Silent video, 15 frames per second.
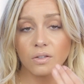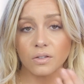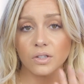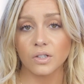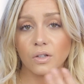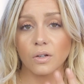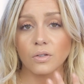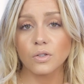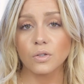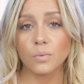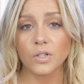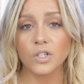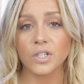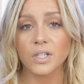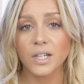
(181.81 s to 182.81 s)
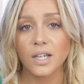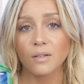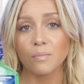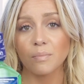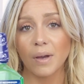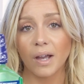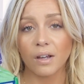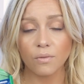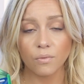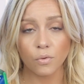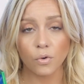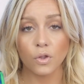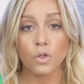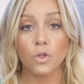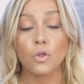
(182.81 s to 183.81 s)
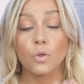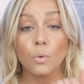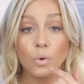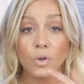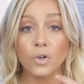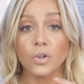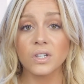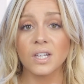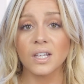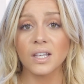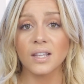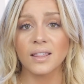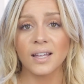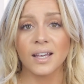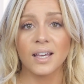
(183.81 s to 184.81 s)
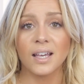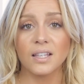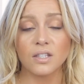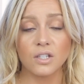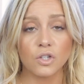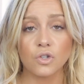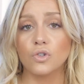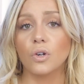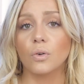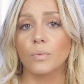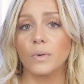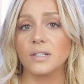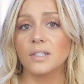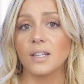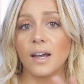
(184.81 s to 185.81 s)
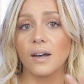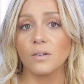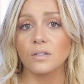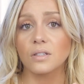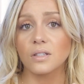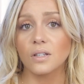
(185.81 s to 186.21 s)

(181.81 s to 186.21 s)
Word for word: you're, you know, swishing it back and forth through your teeth, and then you don't rinse out.